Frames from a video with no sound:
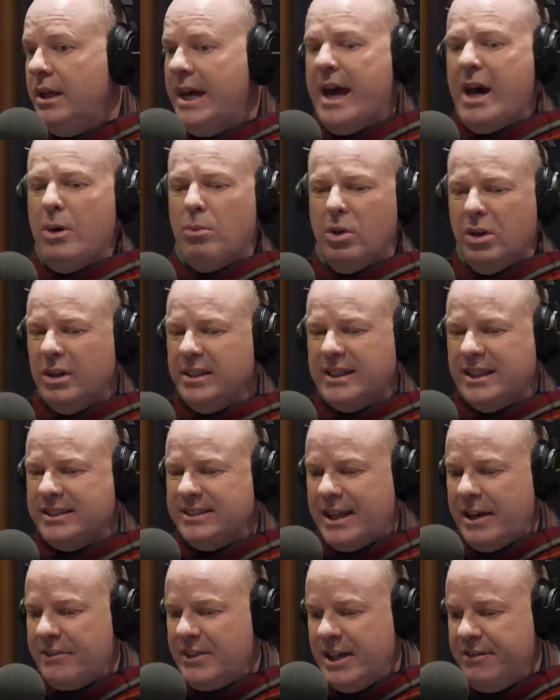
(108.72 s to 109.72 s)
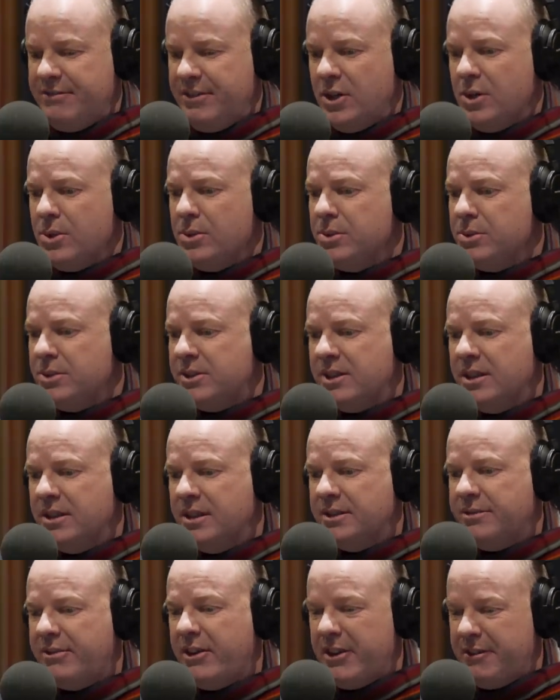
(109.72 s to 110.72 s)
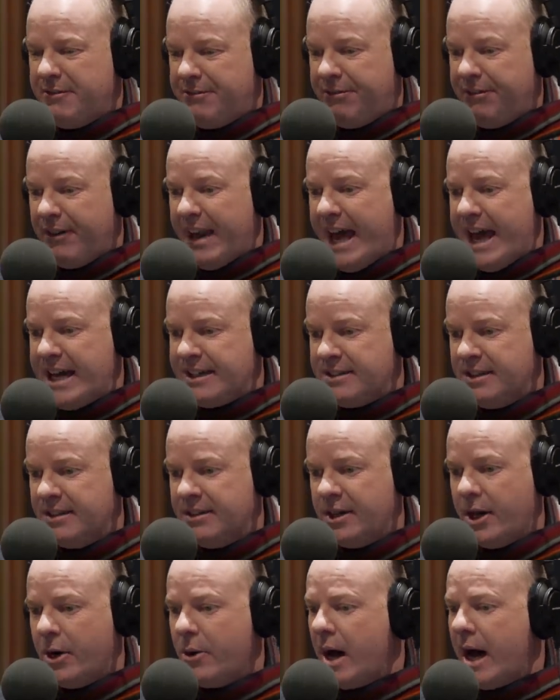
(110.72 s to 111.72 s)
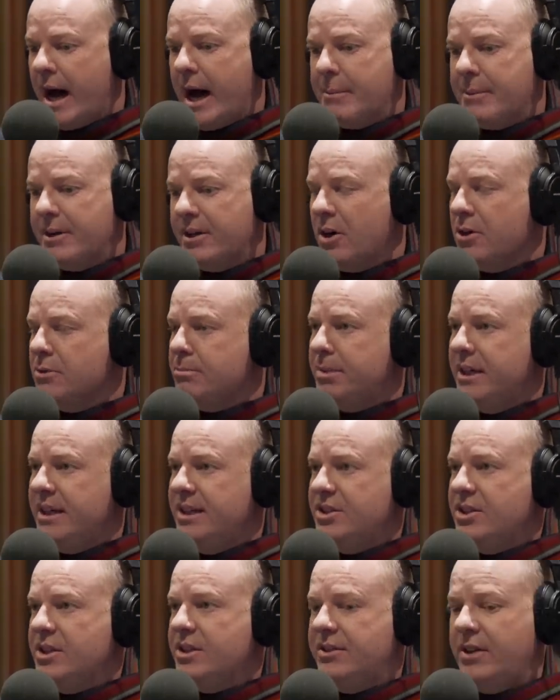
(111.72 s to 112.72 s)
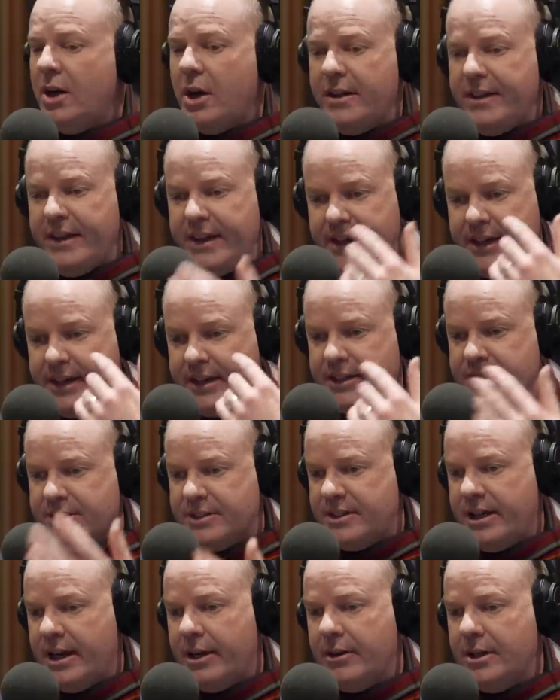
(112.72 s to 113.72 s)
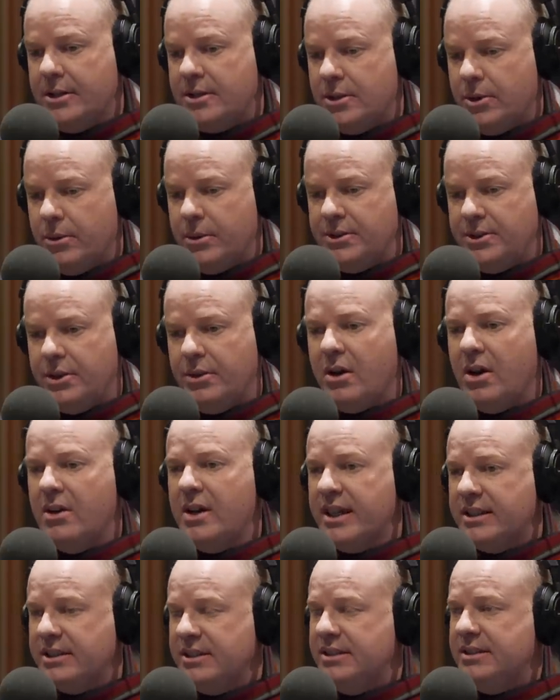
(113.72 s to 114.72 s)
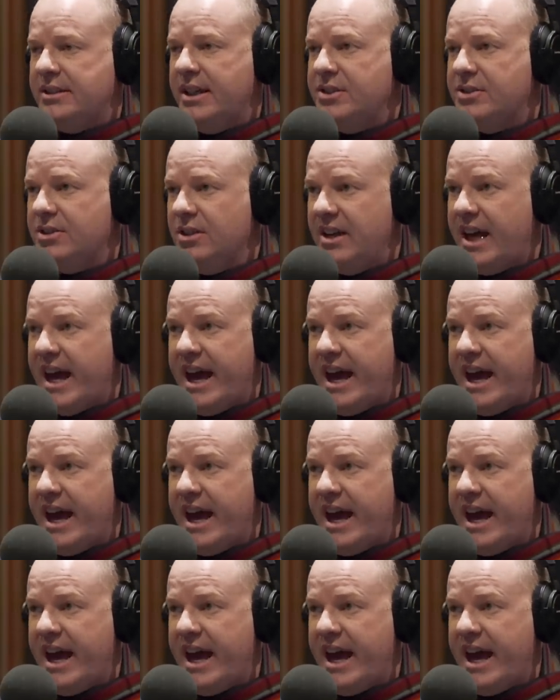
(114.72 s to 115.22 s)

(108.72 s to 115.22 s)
Yeah, well, it doesn't have any views. It's very flat, no harbour, no beaches. The only thing you can stare into is your own existential